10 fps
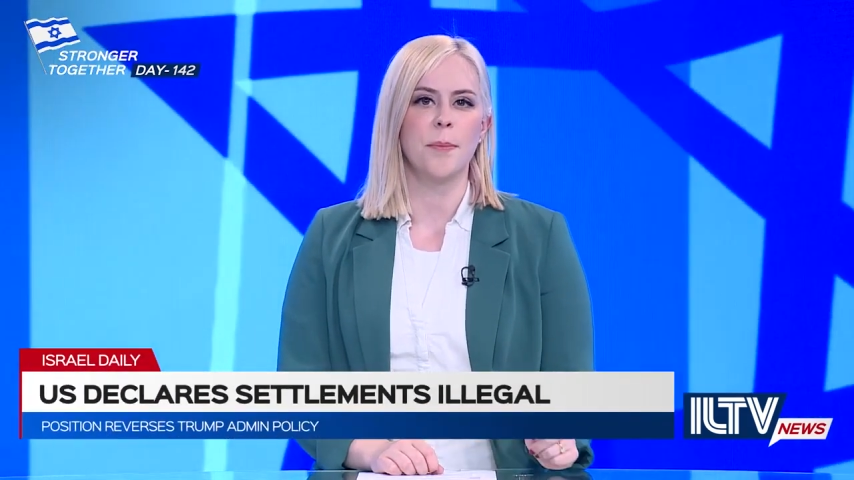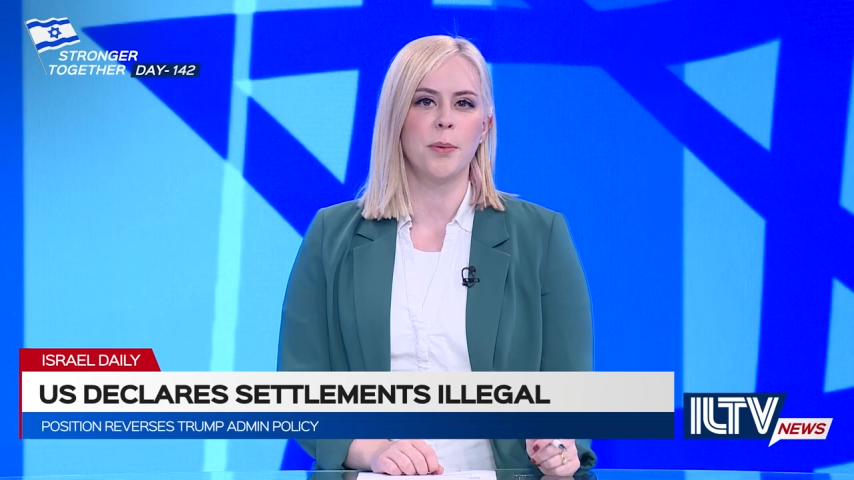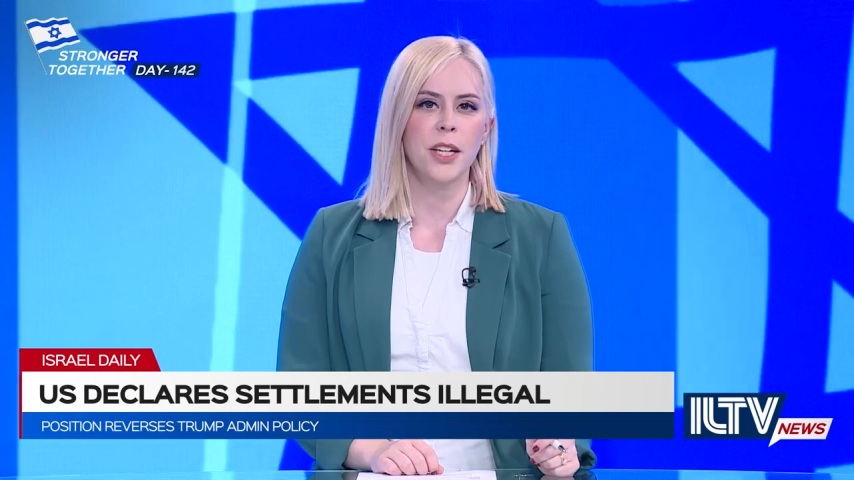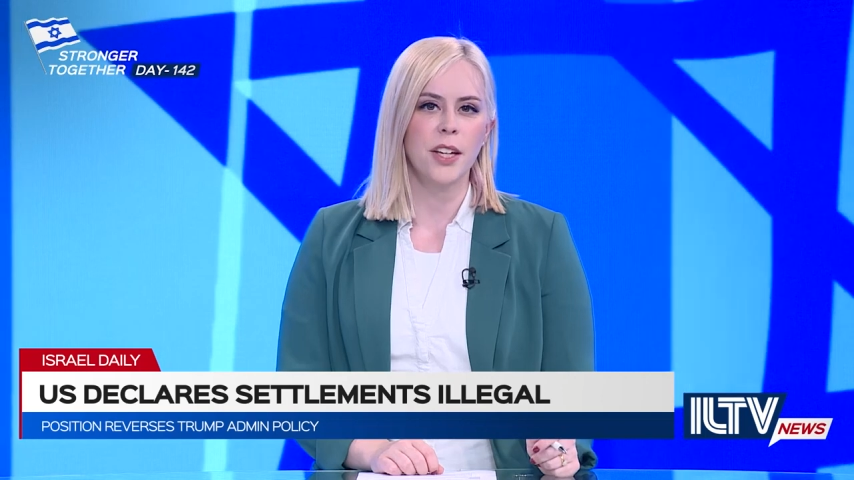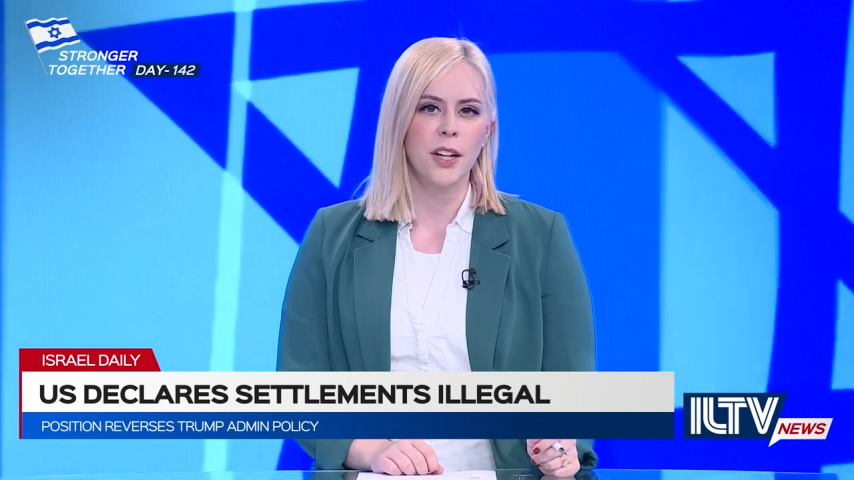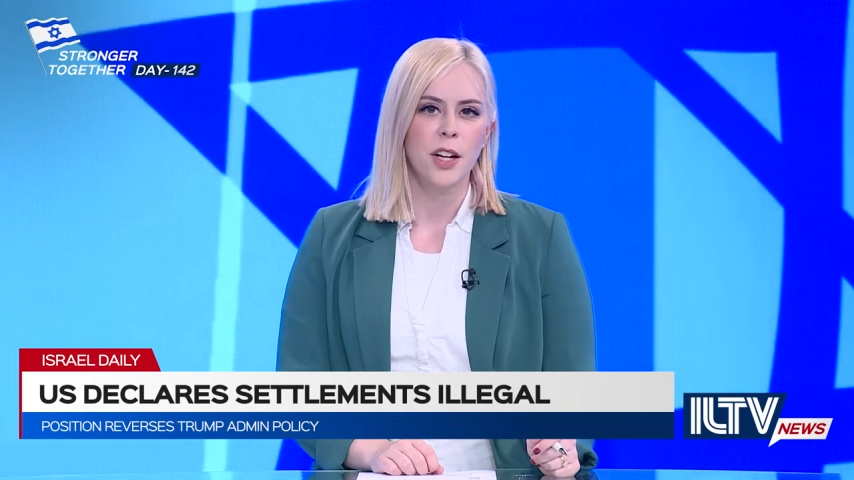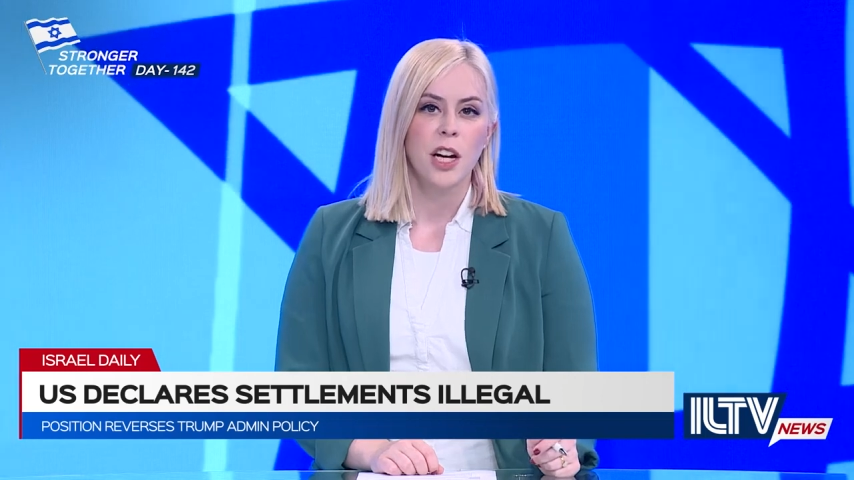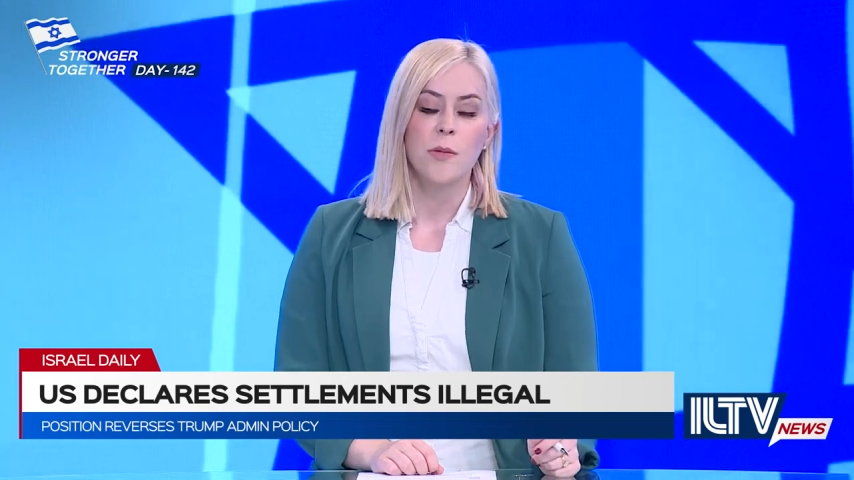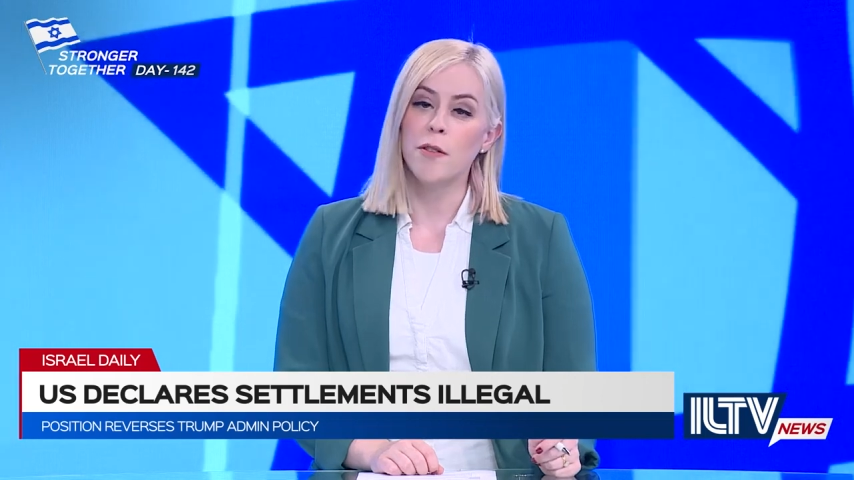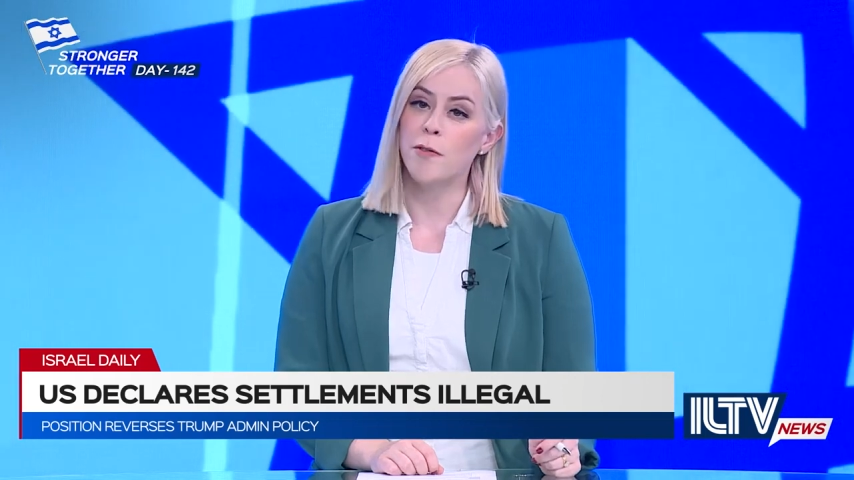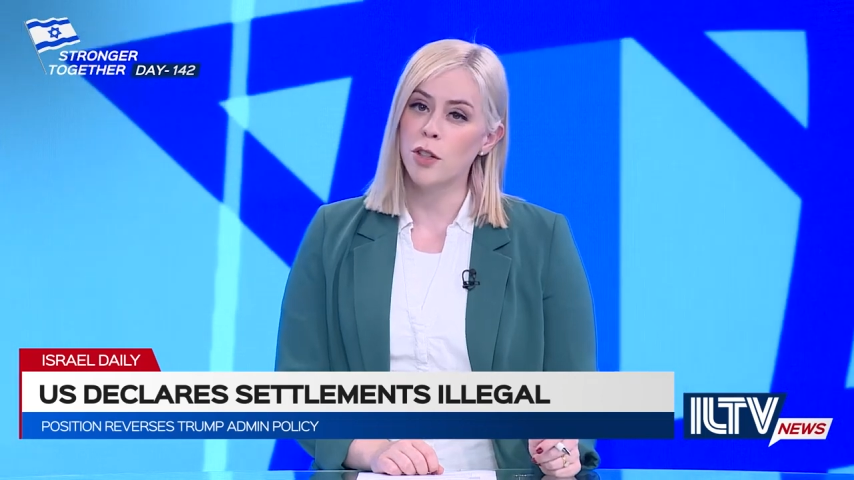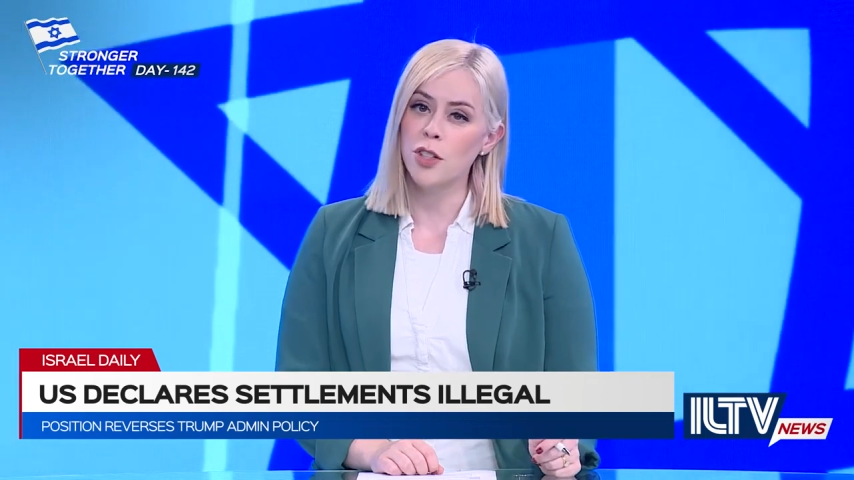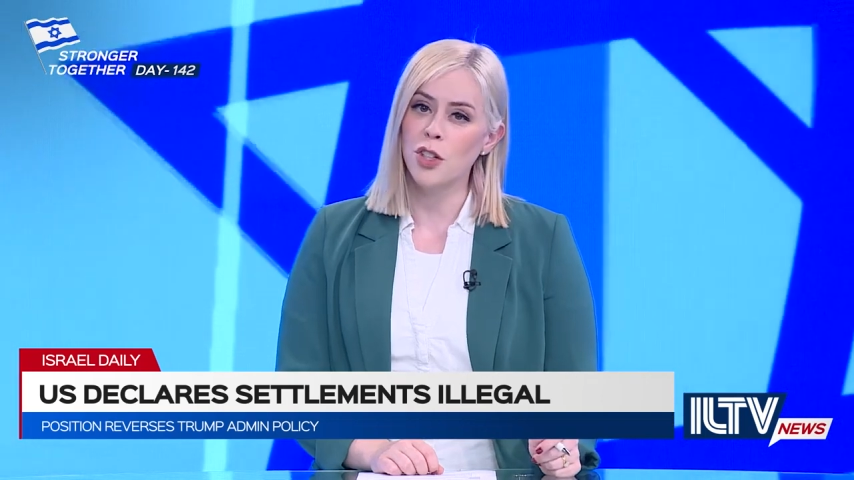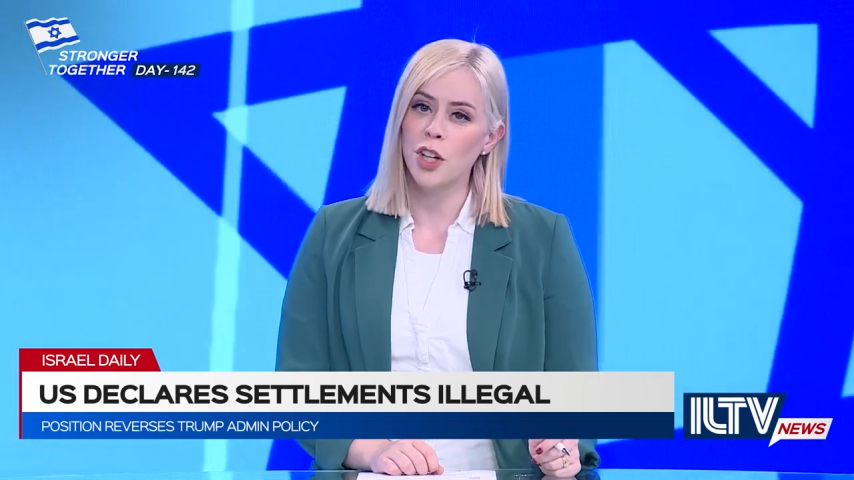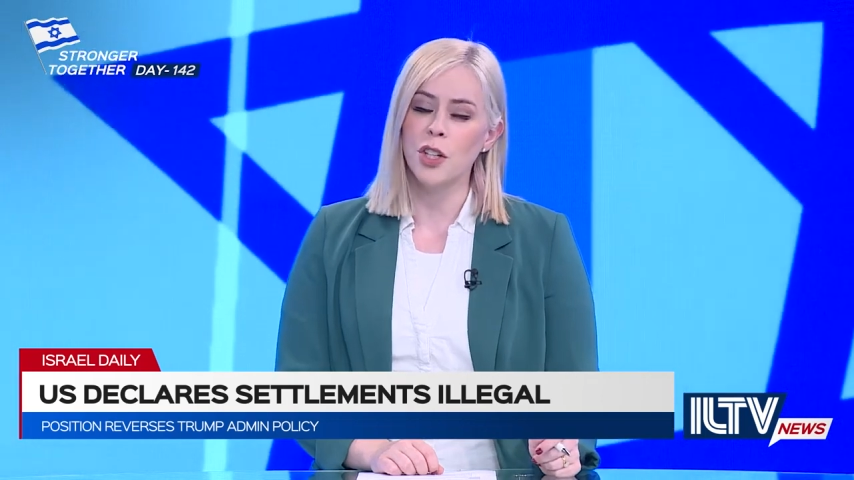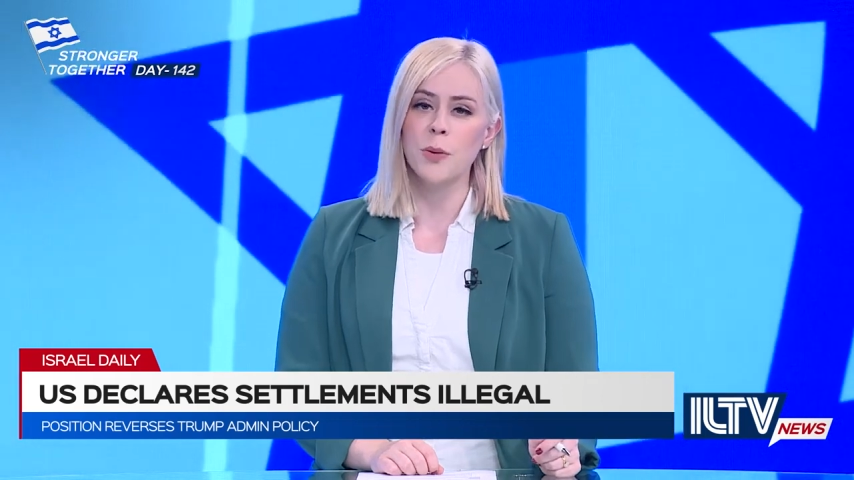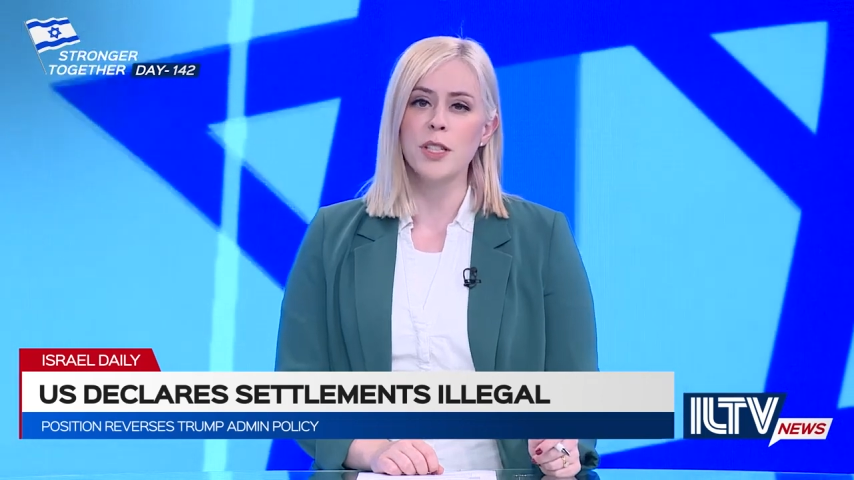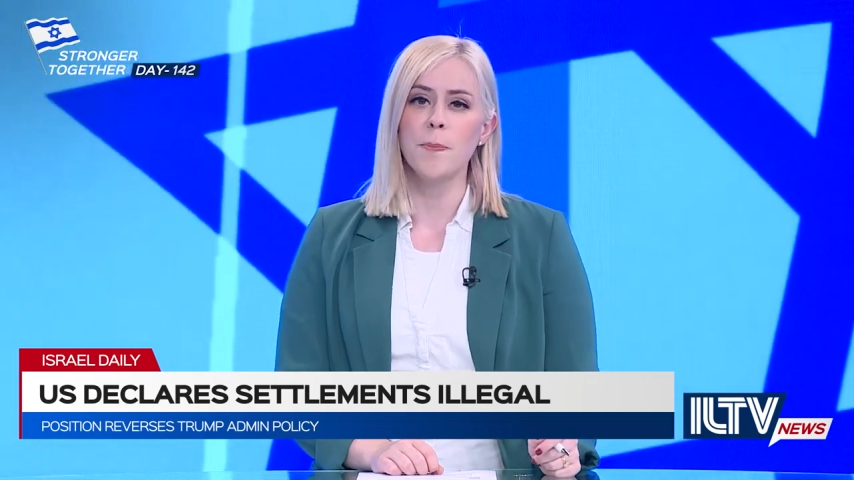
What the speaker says: Blinken reversed a U.S.